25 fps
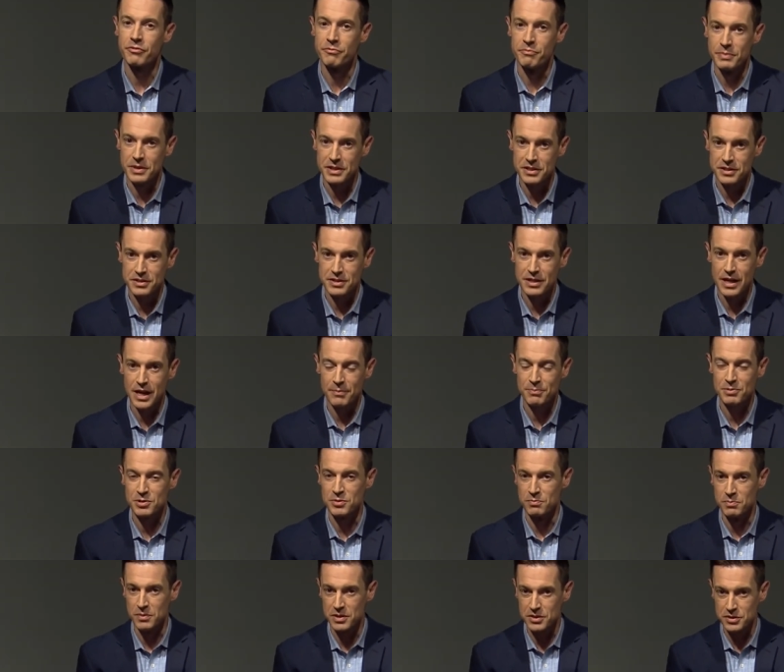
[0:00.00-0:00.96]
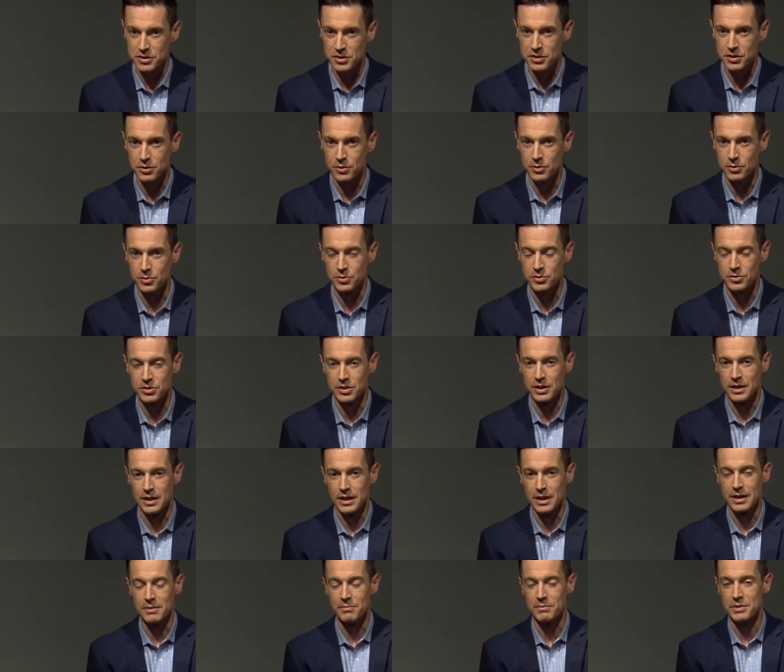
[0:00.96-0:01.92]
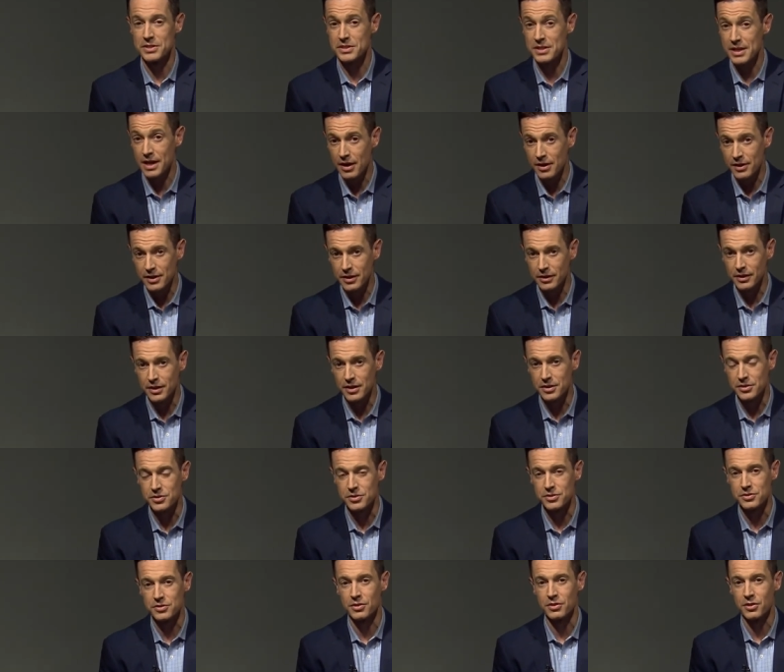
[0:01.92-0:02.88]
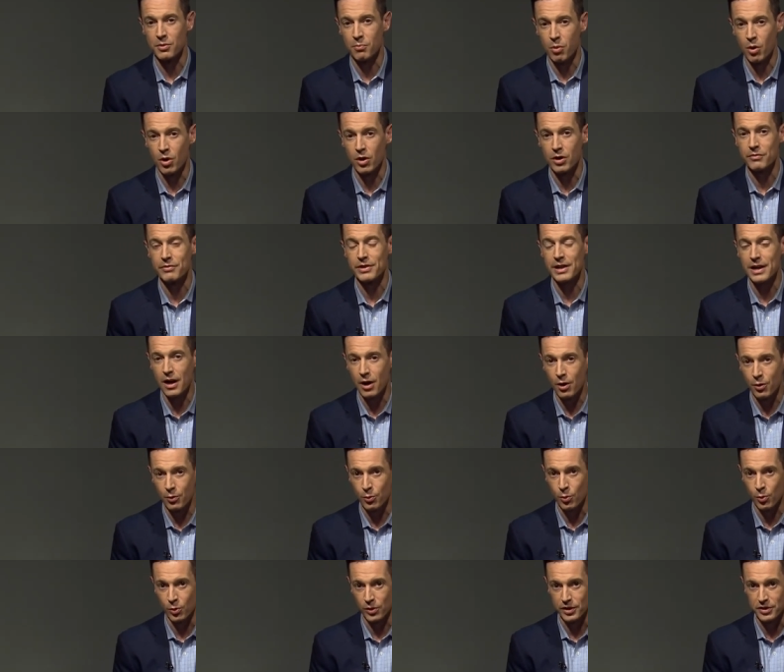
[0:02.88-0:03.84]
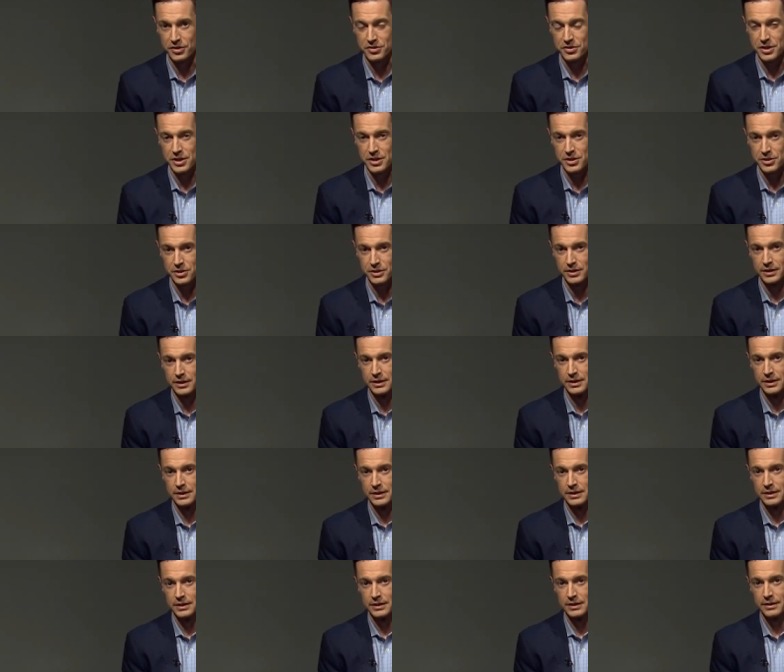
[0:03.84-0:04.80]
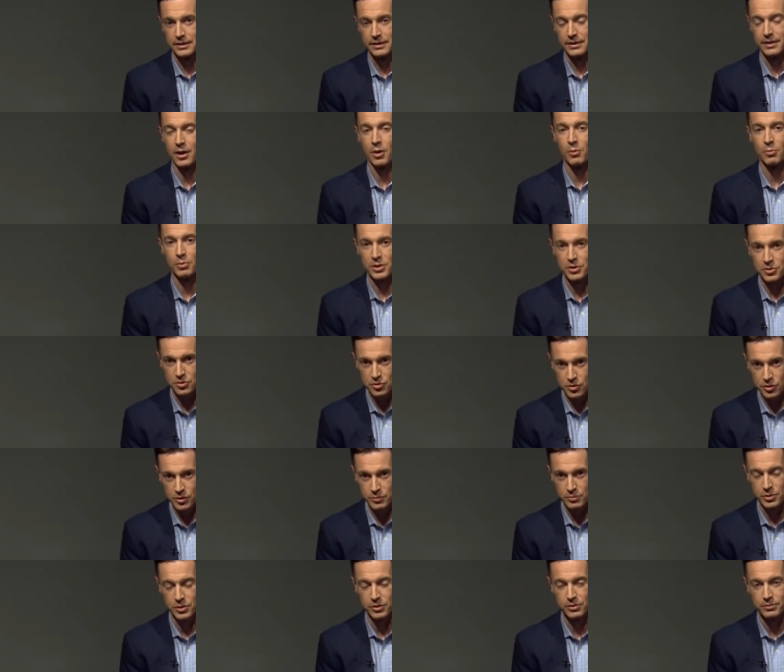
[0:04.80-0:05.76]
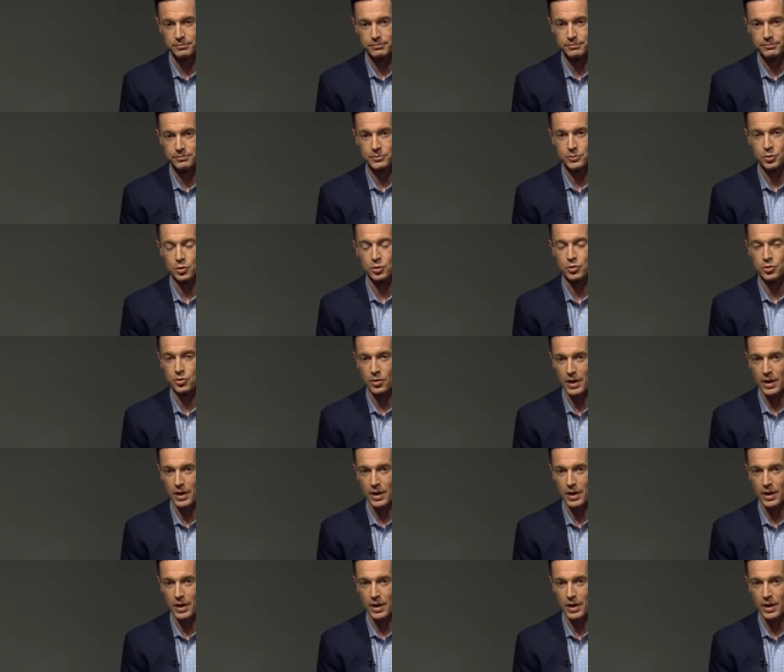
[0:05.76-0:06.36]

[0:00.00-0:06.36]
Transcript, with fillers: of missteps, miscues, and miscalculations on the part of a health organization that helped contribute to a